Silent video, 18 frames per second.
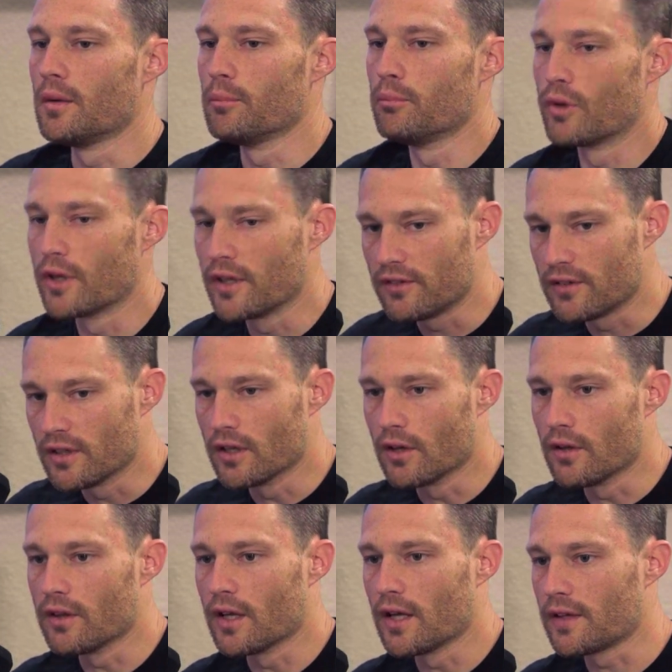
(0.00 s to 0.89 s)
Brings in
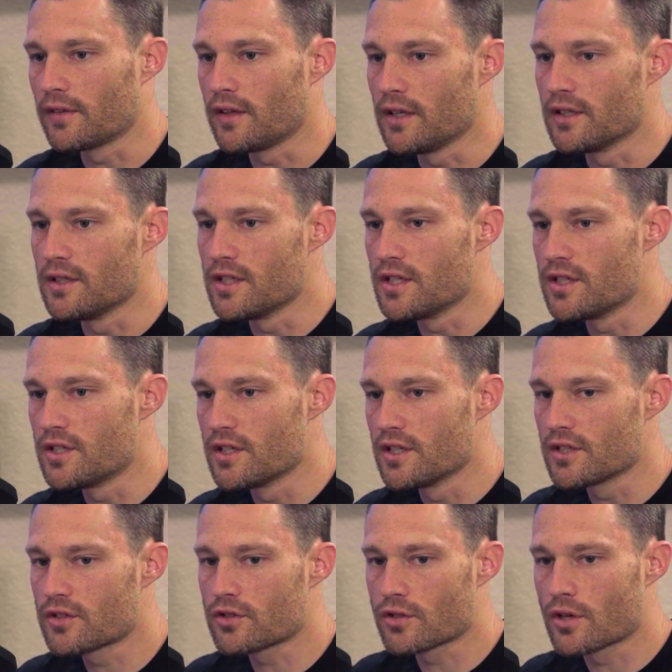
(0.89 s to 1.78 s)
all the
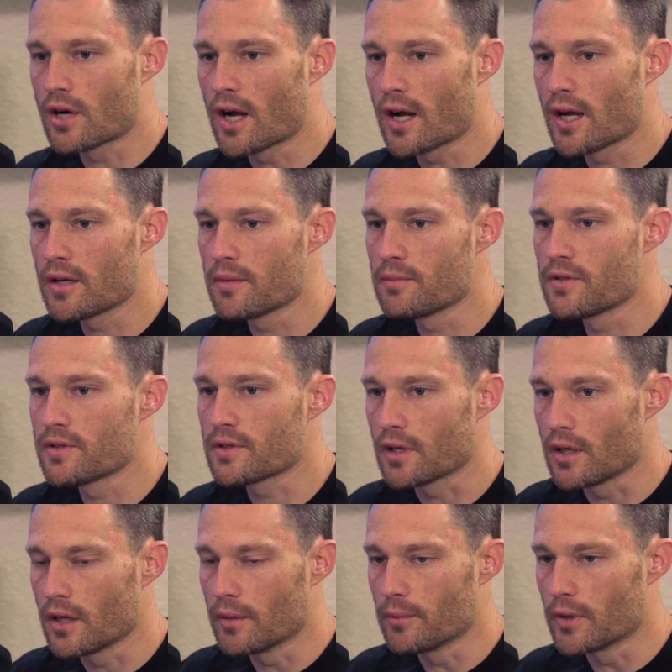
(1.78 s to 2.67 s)
indigenous tribes
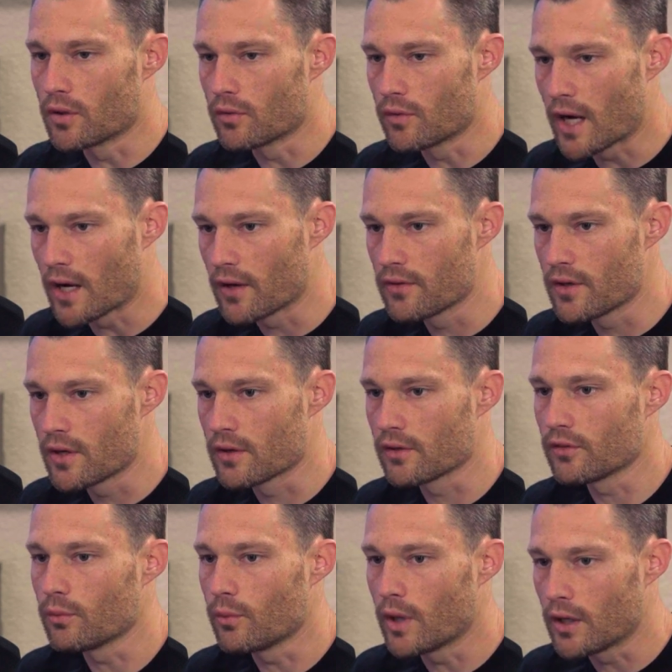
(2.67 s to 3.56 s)
around there
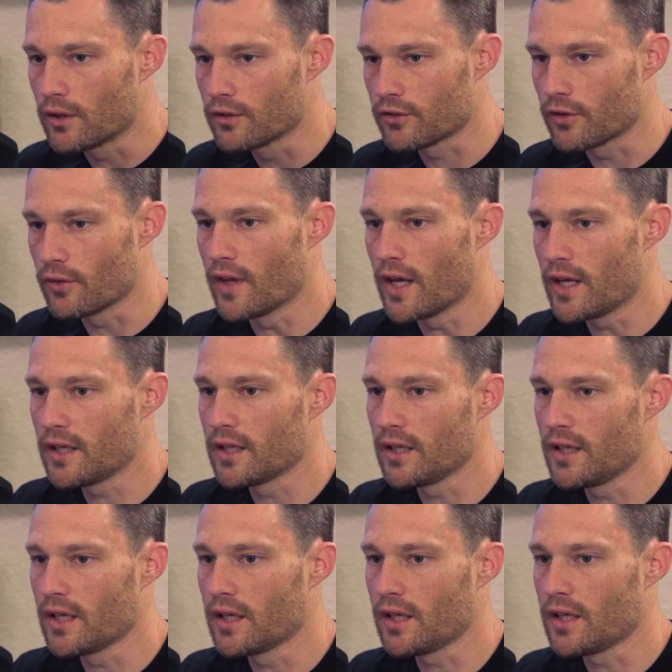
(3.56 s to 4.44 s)
as well, so they
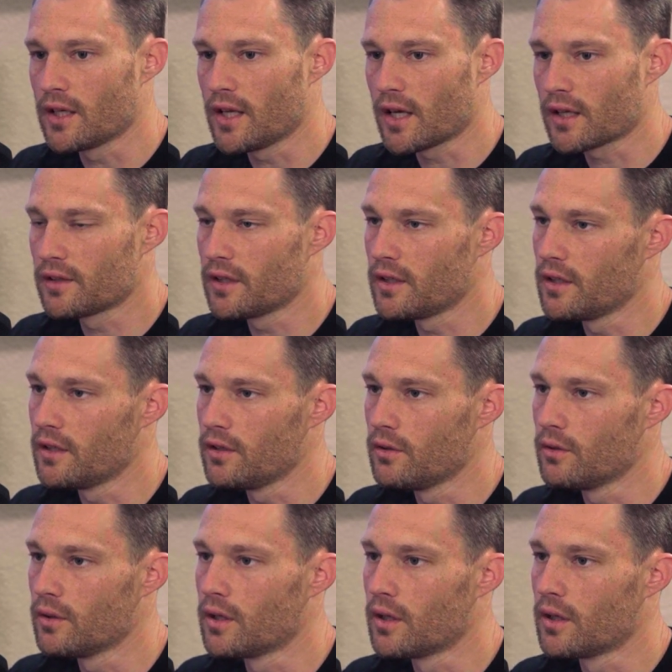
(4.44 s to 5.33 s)
can get connected
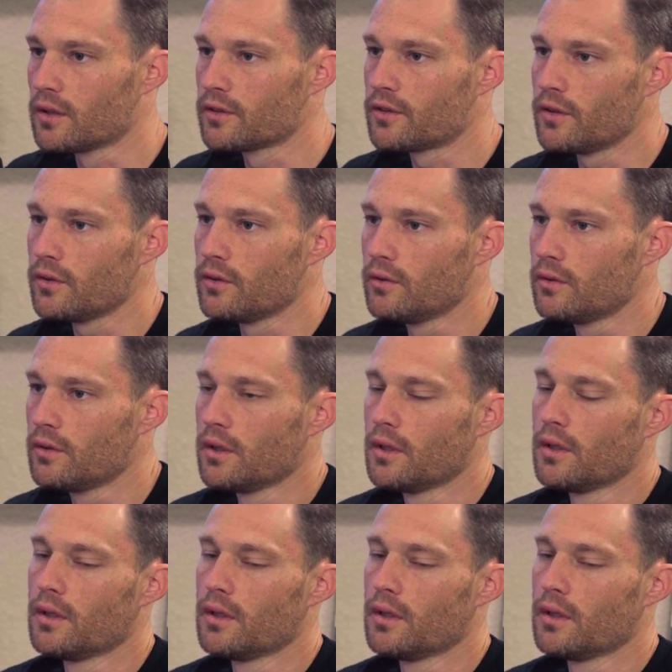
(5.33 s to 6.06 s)
into it all too.